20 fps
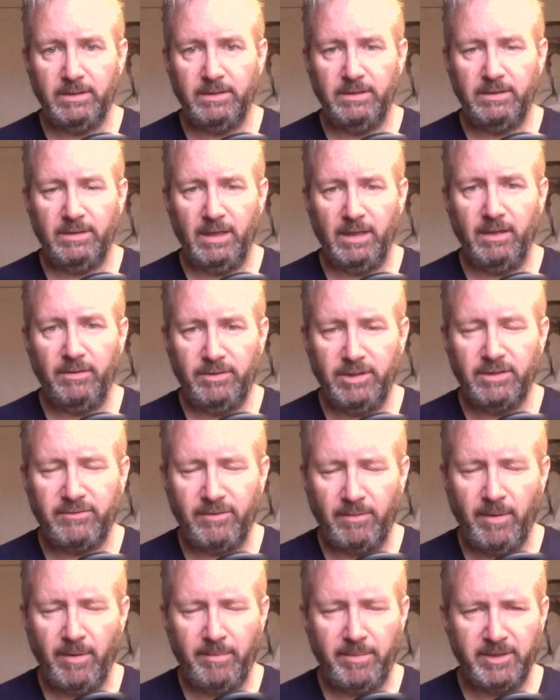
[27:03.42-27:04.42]
you know, just
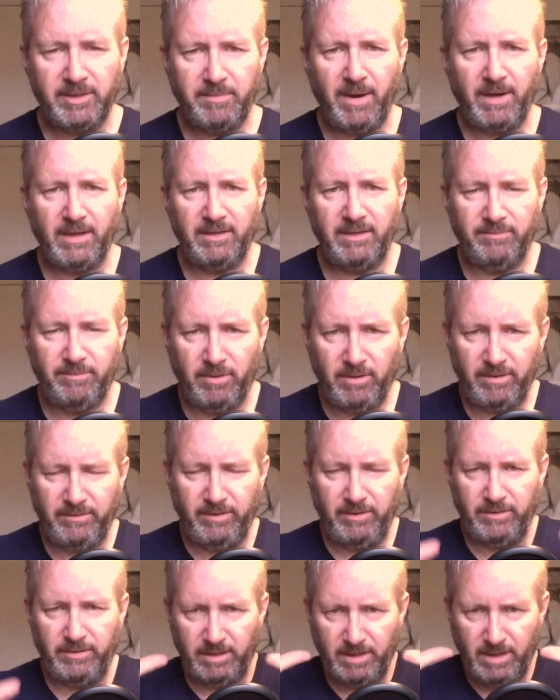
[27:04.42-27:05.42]
from a perspective point of
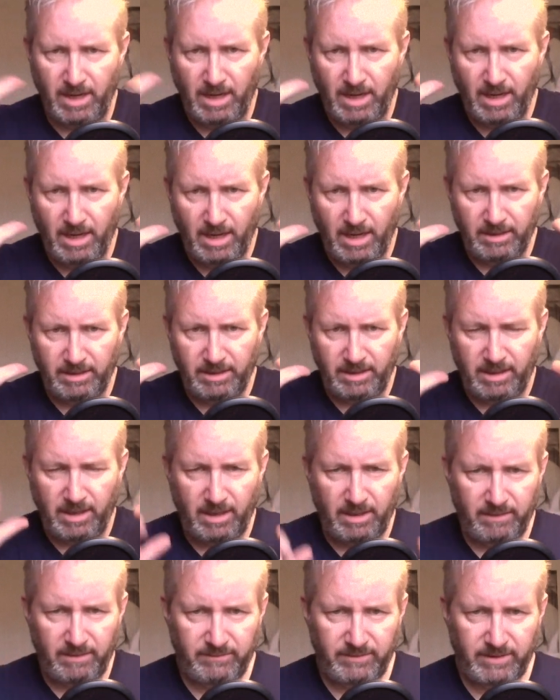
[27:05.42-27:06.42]
view to, to
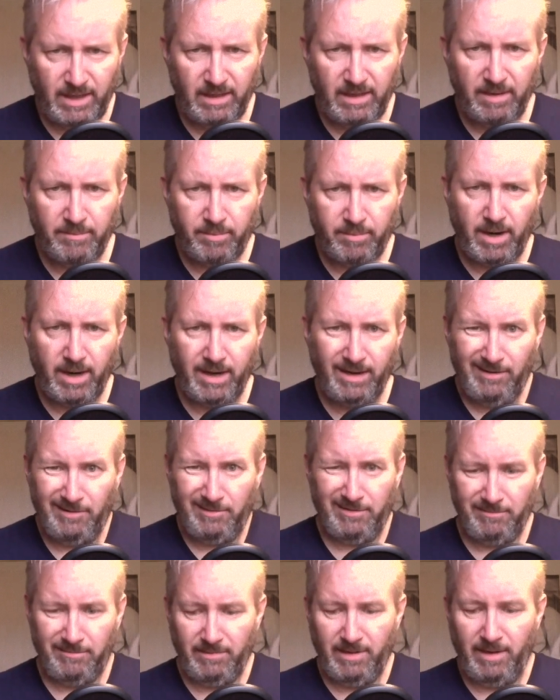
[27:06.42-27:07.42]
kind of tell your brain, Look,
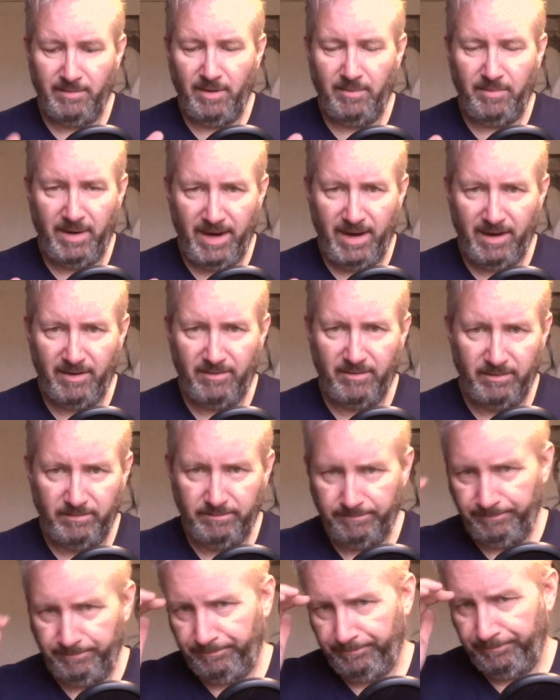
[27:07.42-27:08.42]
I'm up here and
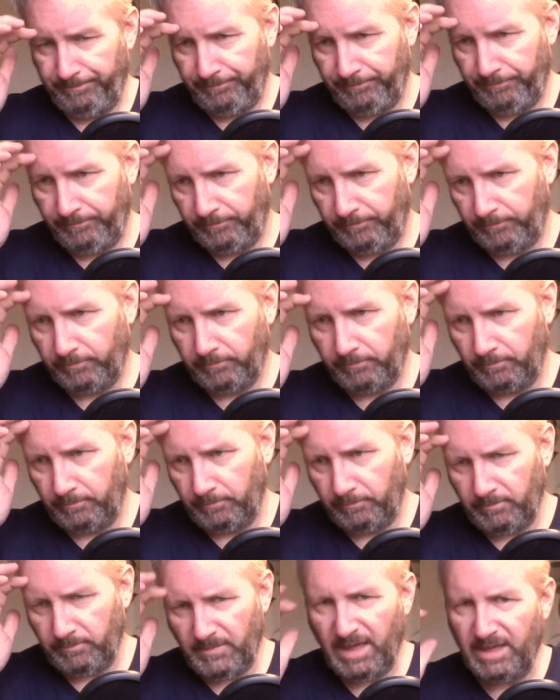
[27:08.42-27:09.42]

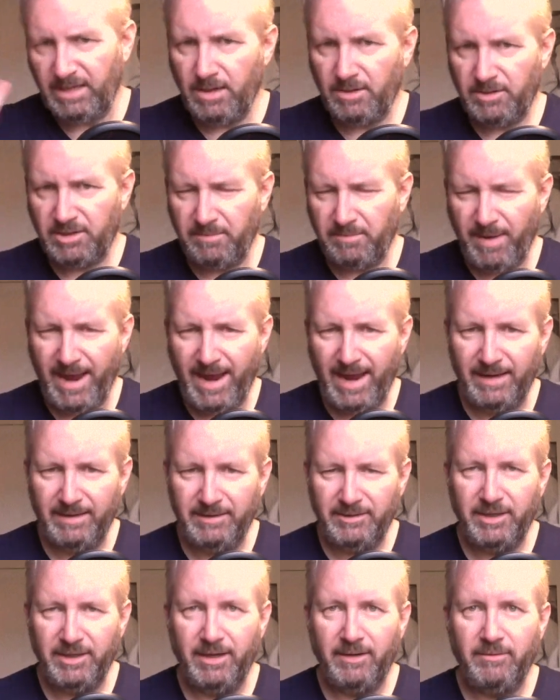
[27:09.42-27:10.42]
it's not so bad,
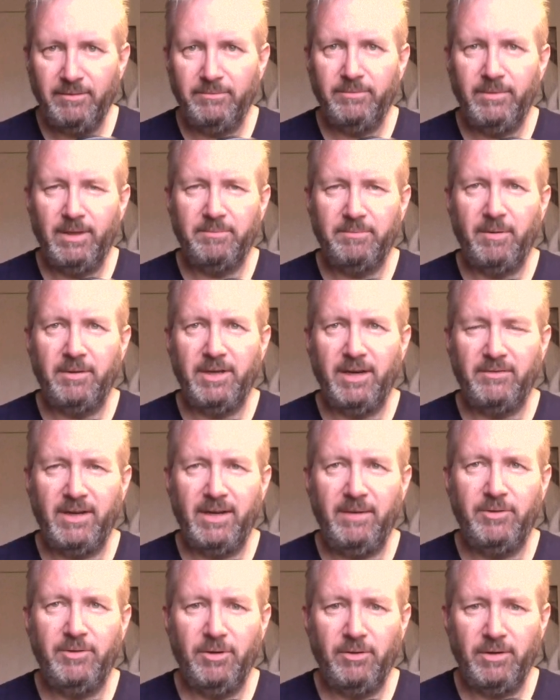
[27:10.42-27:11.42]
you know. I suppose you have to
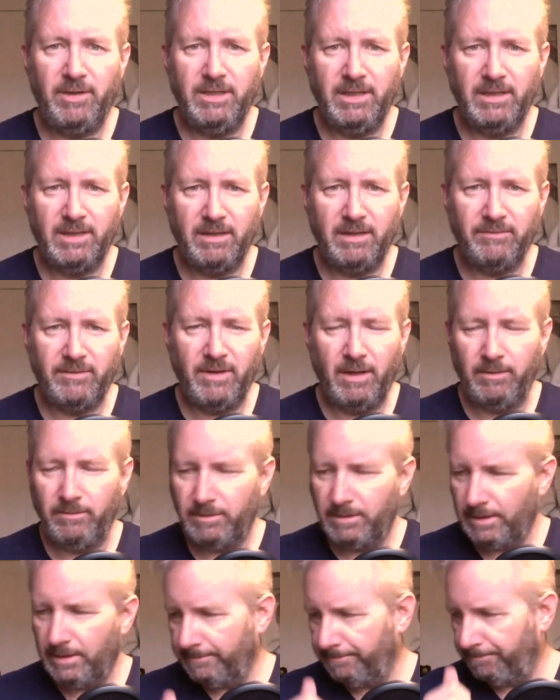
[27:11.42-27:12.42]
keep talking to yourself the whole
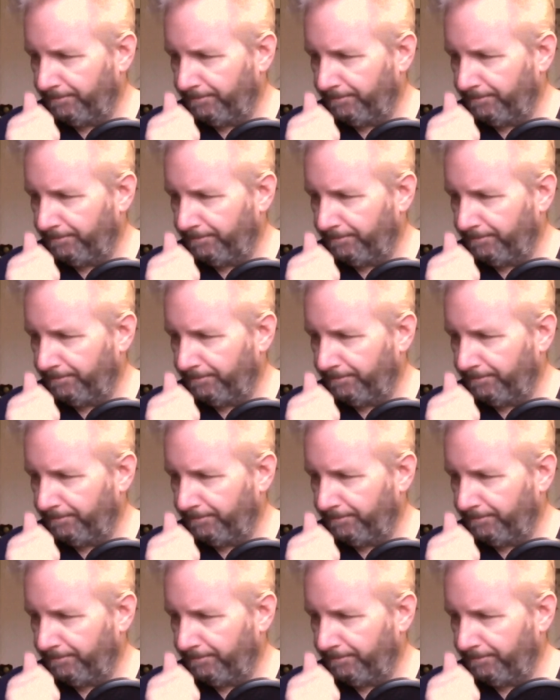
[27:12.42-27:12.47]
time.